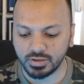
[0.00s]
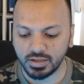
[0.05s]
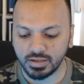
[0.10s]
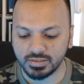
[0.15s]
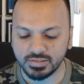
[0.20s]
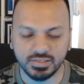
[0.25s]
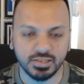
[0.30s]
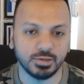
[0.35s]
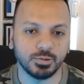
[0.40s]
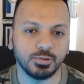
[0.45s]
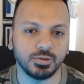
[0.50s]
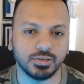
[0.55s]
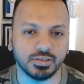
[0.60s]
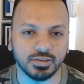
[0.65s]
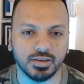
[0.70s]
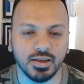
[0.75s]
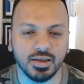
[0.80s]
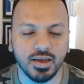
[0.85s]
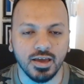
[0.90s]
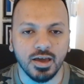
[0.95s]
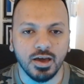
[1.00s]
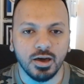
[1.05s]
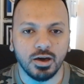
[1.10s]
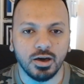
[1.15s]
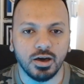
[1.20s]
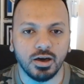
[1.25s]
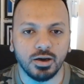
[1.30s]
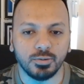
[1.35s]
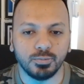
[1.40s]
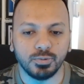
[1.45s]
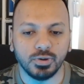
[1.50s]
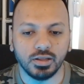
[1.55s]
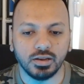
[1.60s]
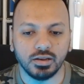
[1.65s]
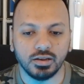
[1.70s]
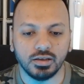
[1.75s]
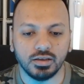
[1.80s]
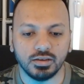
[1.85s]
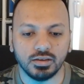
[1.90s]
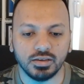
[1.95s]
and security.
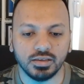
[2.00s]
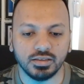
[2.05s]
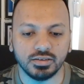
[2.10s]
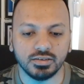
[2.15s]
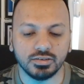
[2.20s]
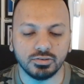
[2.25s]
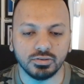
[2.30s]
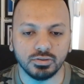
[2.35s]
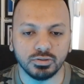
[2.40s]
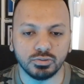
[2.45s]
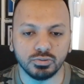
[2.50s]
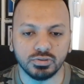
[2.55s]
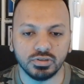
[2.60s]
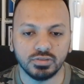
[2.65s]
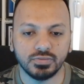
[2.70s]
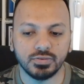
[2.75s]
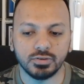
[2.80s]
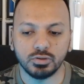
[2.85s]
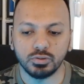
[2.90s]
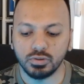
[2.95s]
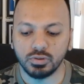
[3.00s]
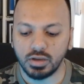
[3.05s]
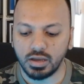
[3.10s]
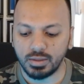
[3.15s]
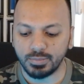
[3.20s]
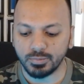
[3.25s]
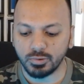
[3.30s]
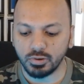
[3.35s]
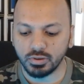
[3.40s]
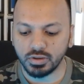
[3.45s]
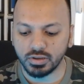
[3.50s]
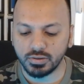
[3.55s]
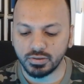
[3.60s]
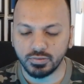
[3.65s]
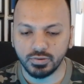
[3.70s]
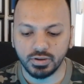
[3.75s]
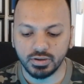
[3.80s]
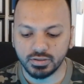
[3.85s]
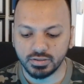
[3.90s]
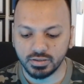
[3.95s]
In today's video, I'm gonna
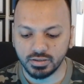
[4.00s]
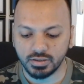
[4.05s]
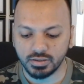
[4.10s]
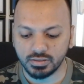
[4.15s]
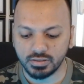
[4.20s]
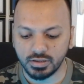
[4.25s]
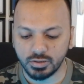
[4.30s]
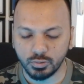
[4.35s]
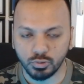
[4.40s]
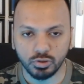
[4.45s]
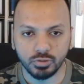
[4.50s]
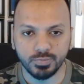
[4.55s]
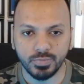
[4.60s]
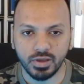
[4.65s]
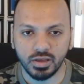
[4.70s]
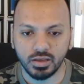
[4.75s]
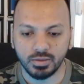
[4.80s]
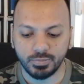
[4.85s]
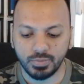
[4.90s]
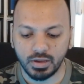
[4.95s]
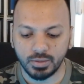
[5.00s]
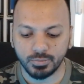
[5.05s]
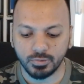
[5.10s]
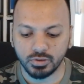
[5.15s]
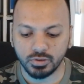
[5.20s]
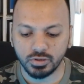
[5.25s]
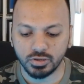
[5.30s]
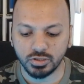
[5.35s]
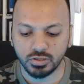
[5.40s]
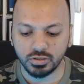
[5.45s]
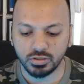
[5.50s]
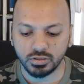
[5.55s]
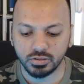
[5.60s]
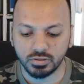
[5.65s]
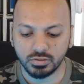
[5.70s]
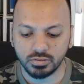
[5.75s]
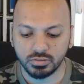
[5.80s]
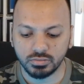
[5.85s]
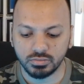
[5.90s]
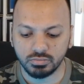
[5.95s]
create the roadmap. I'm
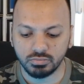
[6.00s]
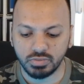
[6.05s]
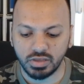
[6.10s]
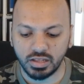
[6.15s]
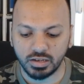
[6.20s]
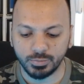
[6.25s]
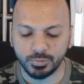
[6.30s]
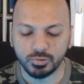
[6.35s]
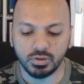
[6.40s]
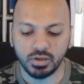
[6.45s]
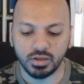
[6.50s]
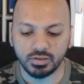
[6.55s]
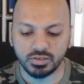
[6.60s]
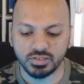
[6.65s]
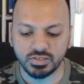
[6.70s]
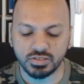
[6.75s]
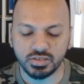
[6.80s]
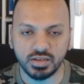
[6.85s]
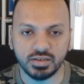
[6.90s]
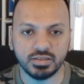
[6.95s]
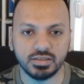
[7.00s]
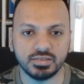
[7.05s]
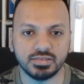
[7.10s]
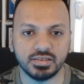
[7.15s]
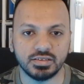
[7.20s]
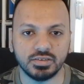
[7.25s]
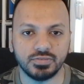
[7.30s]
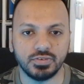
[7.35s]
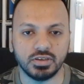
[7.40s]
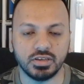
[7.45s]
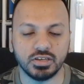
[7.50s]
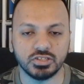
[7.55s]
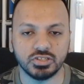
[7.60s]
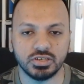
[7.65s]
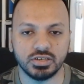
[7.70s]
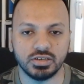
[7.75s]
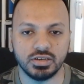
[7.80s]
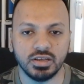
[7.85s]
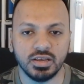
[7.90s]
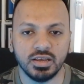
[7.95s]
gonna help you to understand the
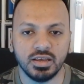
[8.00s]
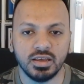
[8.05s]
certification